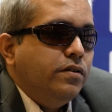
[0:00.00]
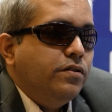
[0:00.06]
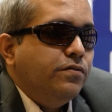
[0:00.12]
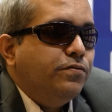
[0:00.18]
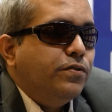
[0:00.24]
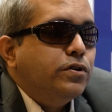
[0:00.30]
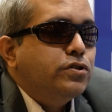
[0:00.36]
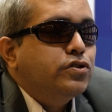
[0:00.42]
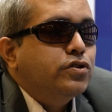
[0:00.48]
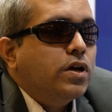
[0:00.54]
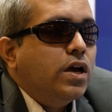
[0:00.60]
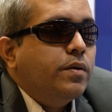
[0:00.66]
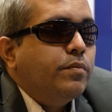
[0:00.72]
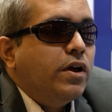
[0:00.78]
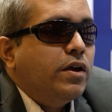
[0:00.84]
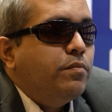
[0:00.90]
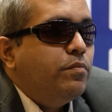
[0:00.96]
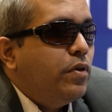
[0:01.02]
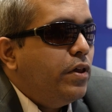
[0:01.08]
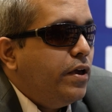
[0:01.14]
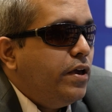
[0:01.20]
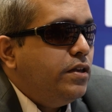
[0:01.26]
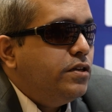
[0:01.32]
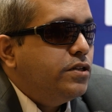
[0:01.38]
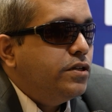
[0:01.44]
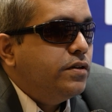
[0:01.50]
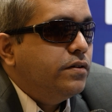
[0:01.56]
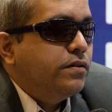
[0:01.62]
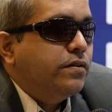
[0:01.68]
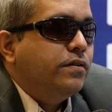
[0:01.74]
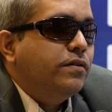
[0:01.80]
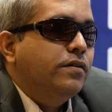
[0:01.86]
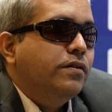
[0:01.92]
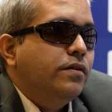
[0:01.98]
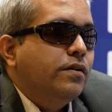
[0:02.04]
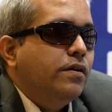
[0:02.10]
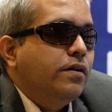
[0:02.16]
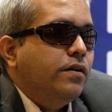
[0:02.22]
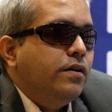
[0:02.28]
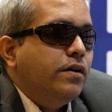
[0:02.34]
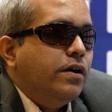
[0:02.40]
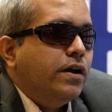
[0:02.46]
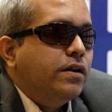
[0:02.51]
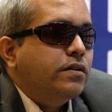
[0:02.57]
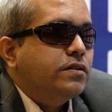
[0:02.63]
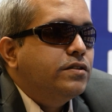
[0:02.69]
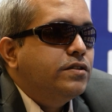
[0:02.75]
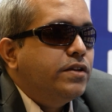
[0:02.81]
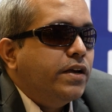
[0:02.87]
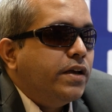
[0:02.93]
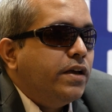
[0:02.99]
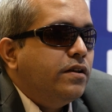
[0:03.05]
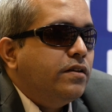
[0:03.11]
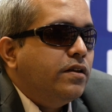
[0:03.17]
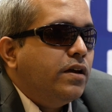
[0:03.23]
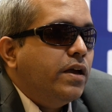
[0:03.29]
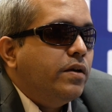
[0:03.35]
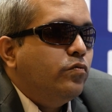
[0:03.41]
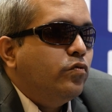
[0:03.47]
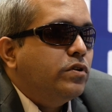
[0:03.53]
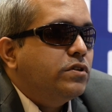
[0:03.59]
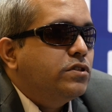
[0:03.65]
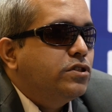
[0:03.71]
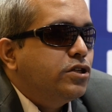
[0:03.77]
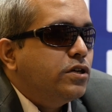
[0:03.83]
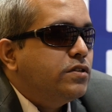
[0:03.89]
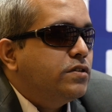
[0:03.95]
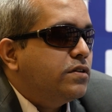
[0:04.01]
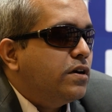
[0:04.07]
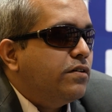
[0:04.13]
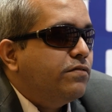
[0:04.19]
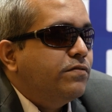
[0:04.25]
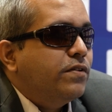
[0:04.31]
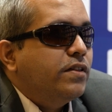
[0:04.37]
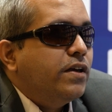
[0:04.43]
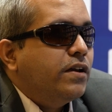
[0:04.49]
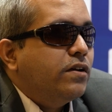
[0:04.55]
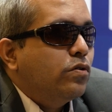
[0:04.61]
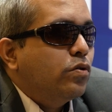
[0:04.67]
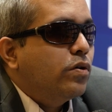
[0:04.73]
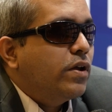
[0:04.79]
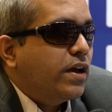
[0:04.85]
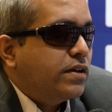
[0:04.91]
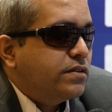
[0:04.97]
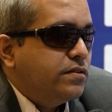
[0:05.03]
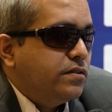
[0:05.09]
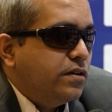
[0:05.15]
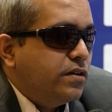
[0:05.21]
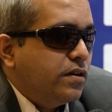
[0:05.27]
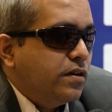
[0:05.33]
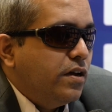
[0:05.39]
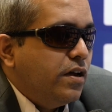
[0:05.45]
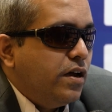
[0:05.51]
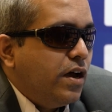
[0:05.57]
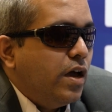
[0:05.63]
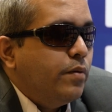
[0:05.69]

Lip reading: The first time I played, and the second time was just after that road accident.